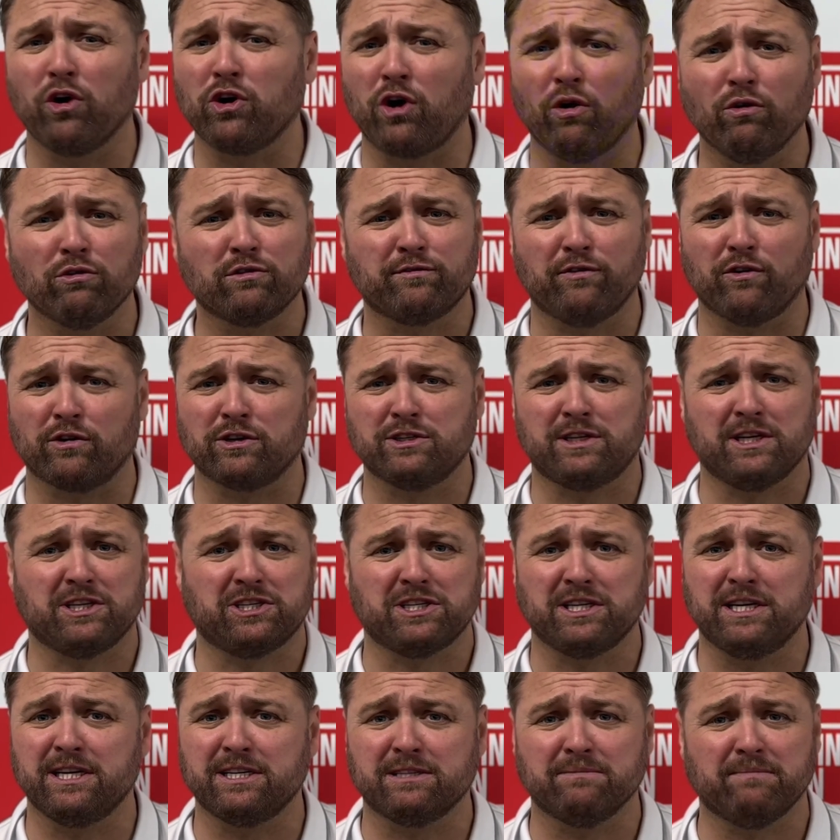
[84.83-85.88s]
goals for us this
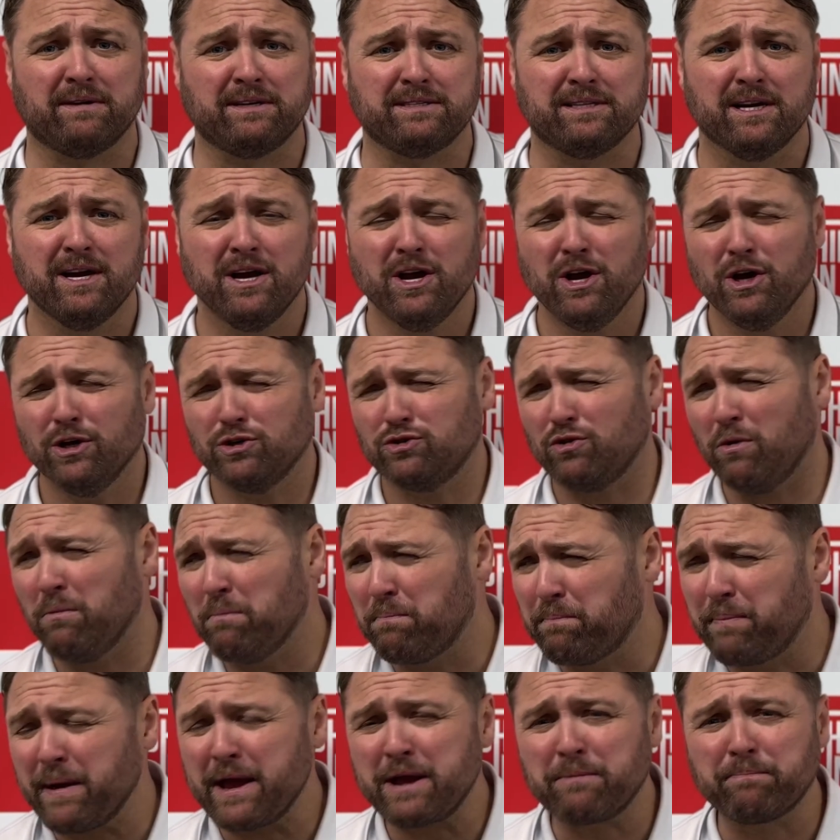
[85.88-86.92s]
season, mate. Some
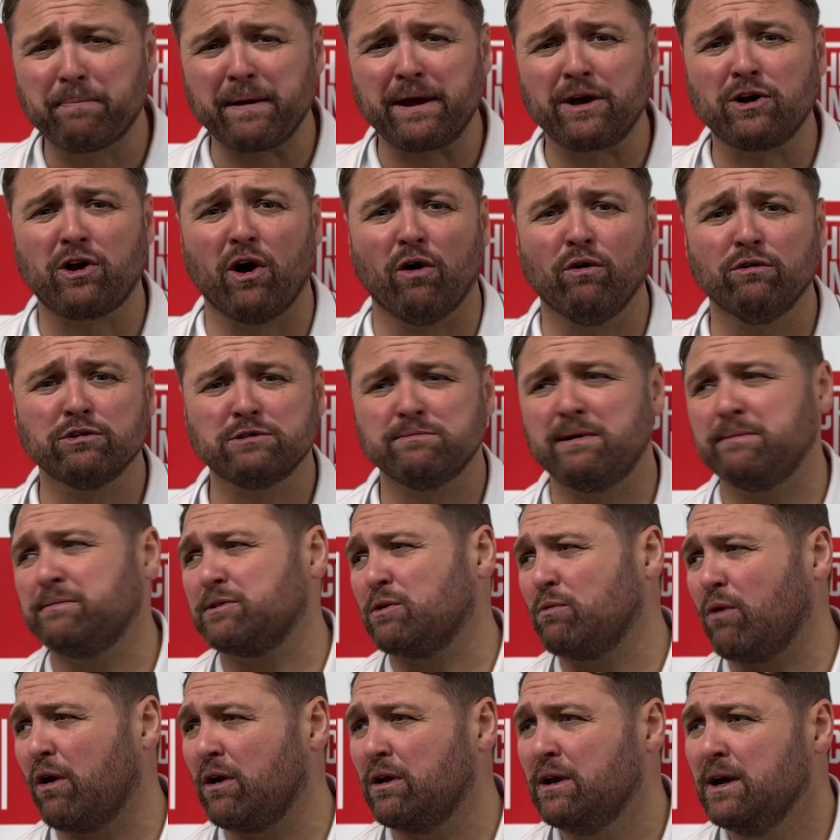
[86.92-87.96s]
big goals. Remember the
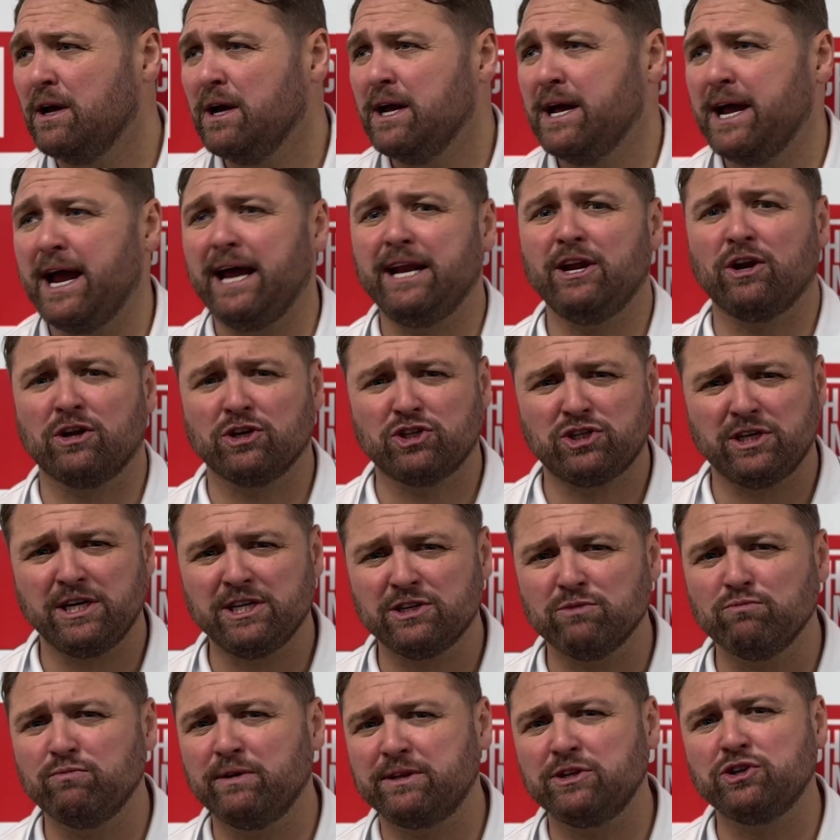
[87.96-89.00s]
one early on the
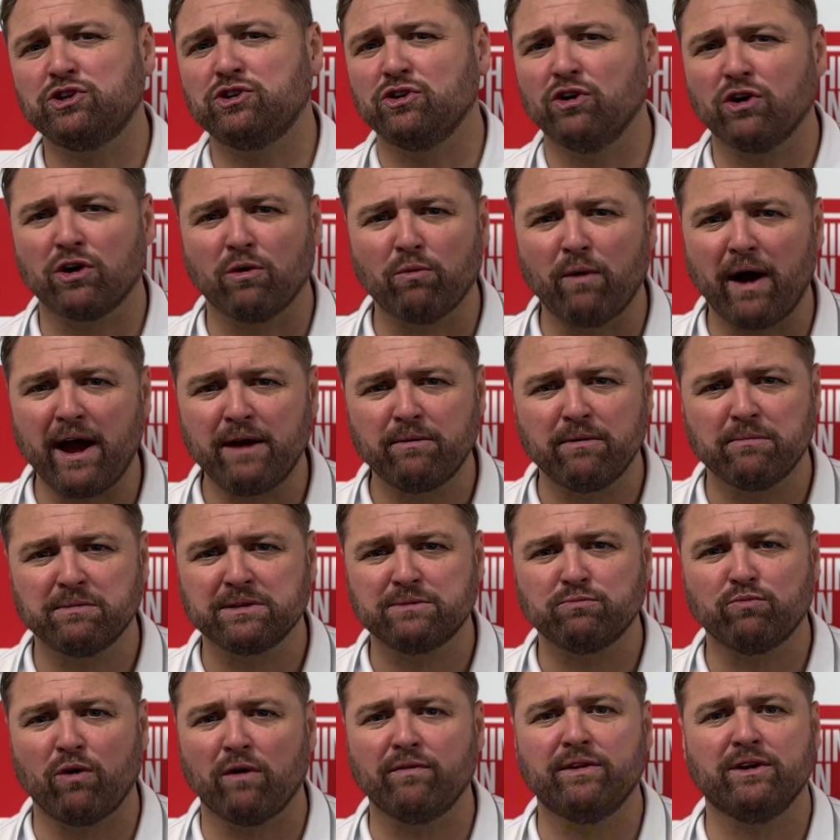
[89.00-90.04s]
season, Widnes away when we're
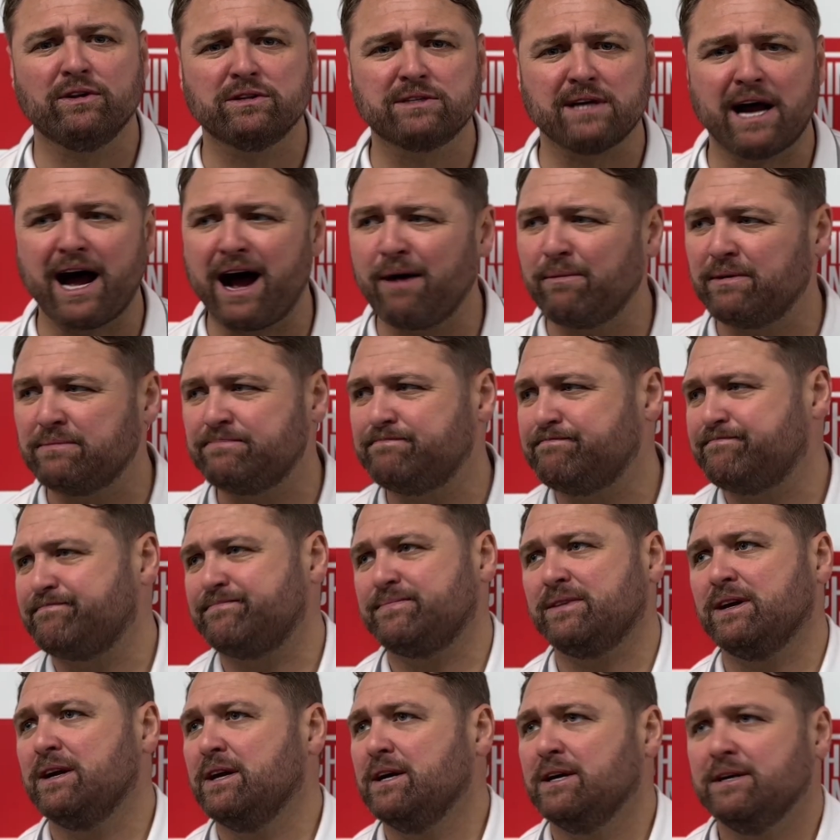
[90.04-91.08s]
1-0 down with
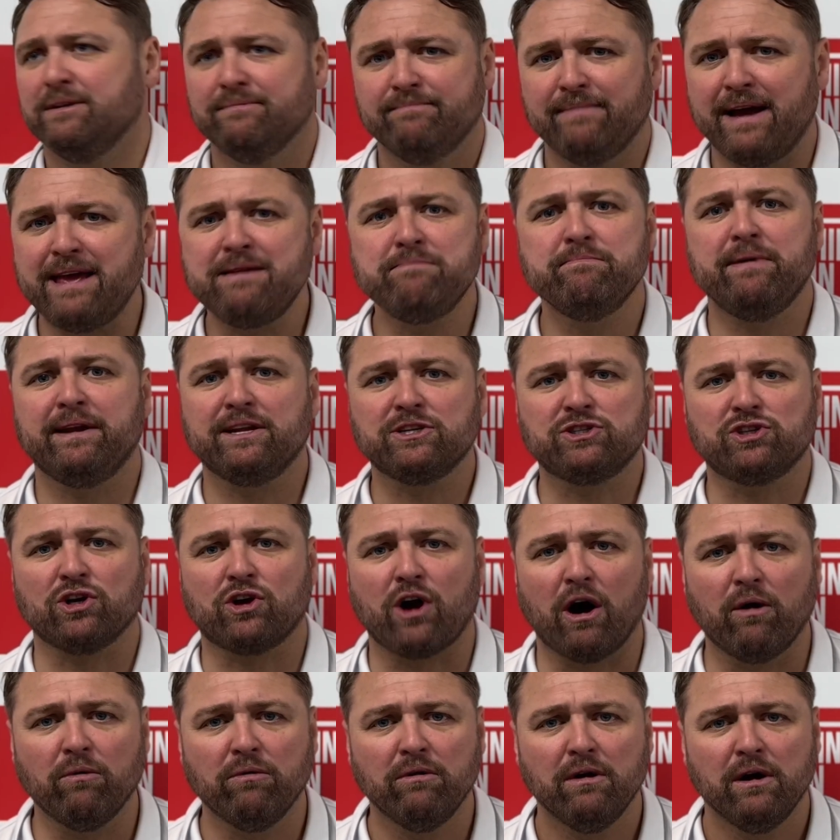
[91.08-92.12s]
8 minutes to
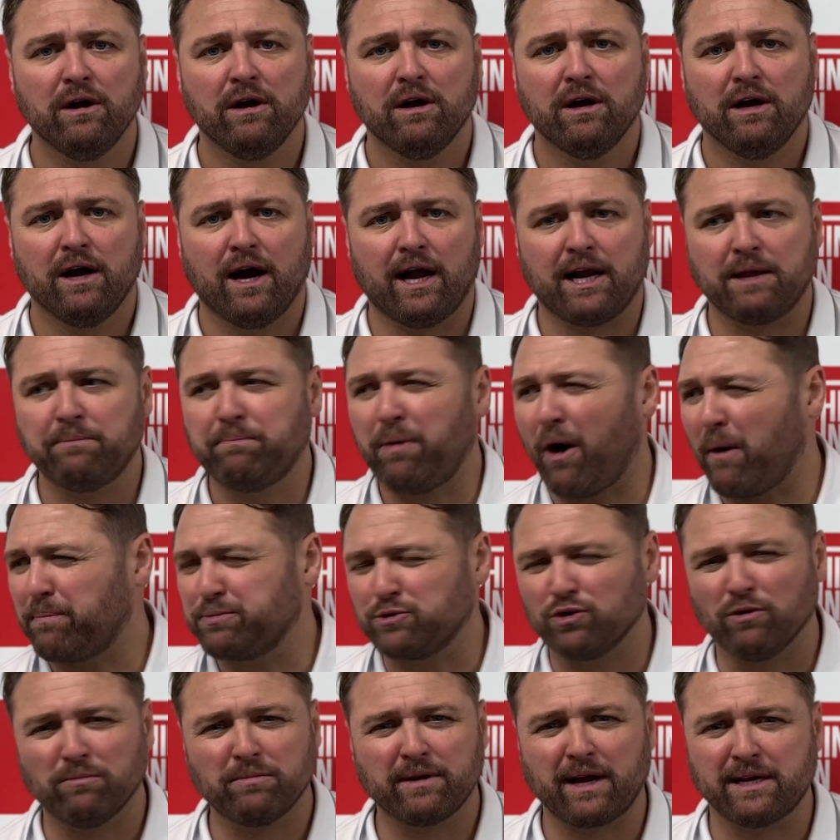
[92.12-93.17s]
go, and he pops
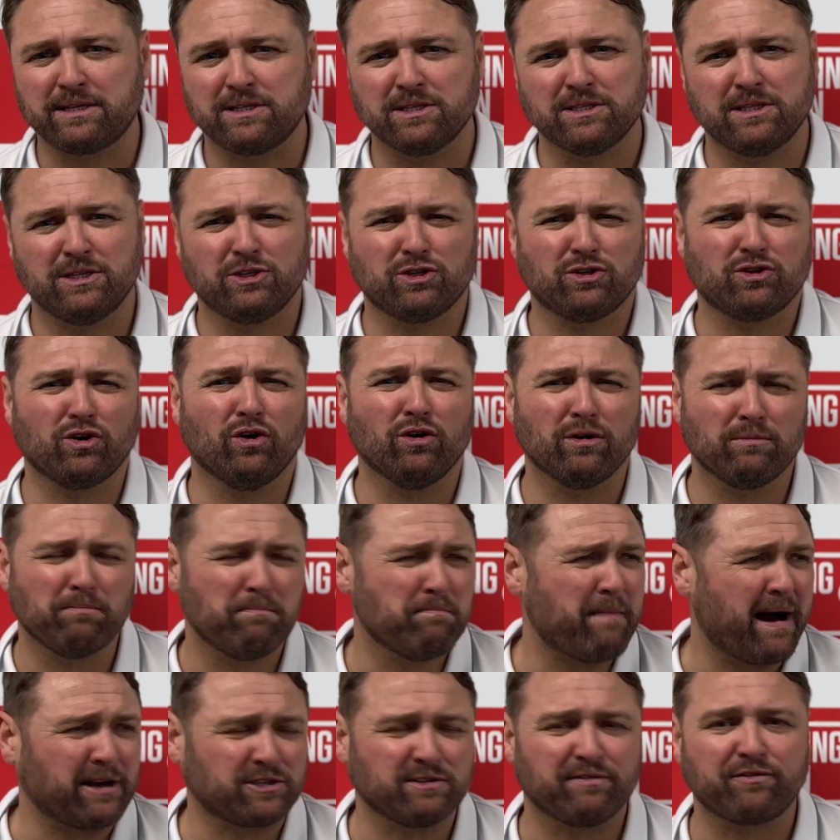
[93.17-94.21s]
up and he scored a
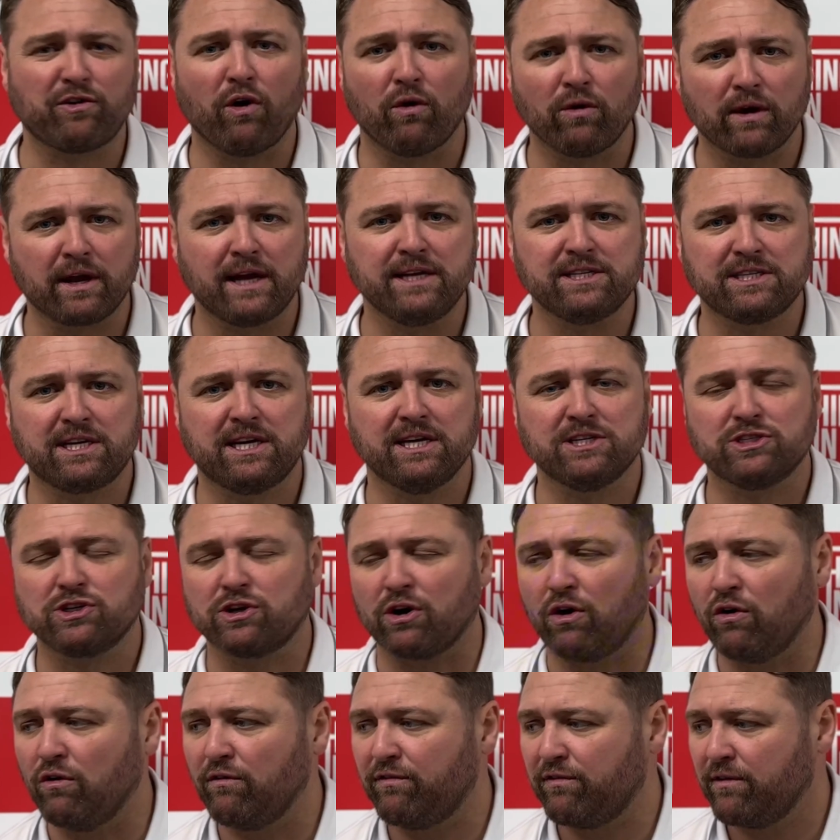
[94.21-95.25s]
massive goal against
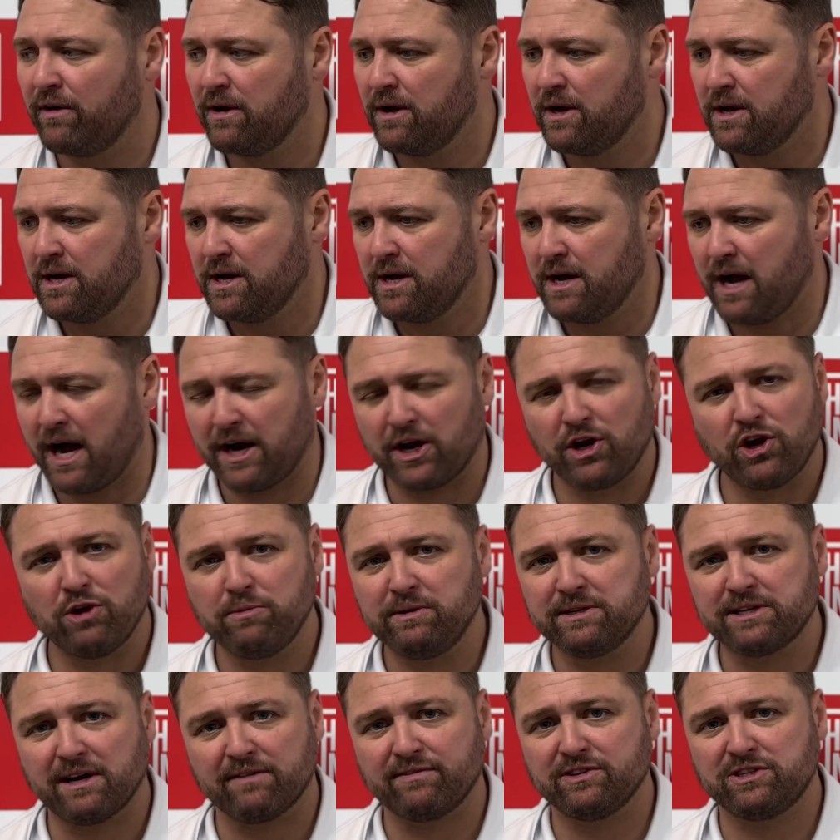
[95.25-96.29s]
Kidsgrove, and I knew
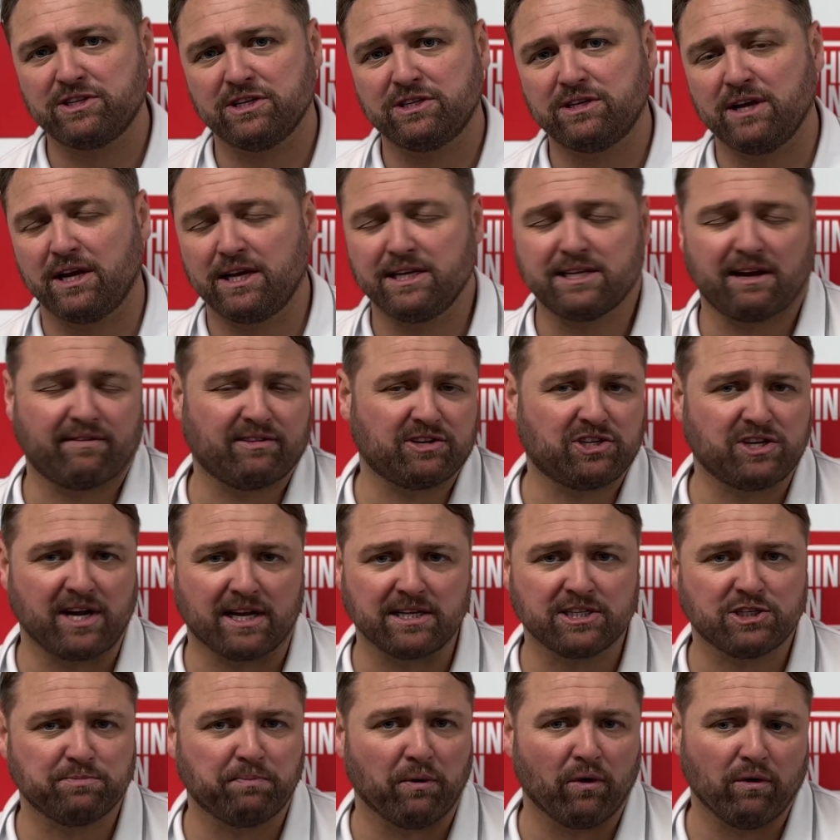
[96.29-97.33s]
he'd have a
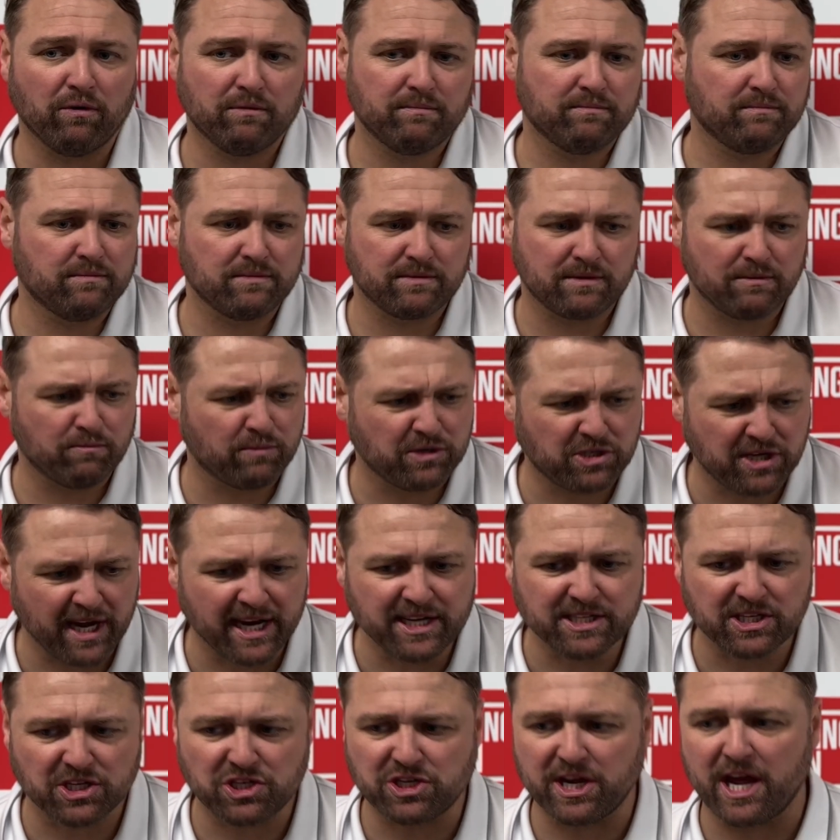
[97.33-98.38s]
chance, but we
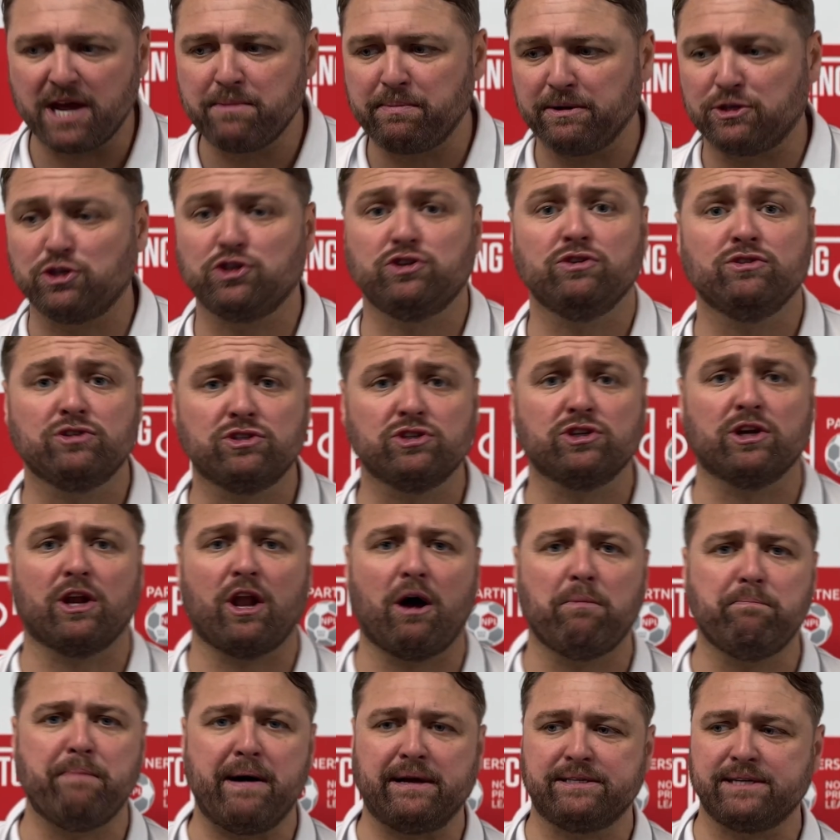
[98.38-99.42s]
changed the shape. It suited us a
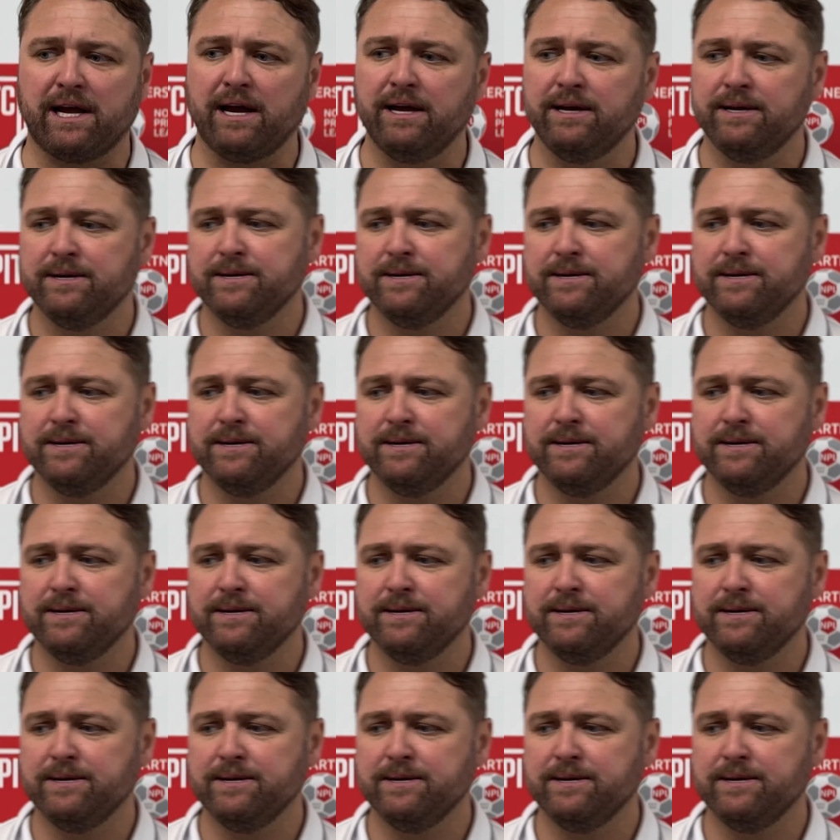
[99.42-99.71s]
lot better.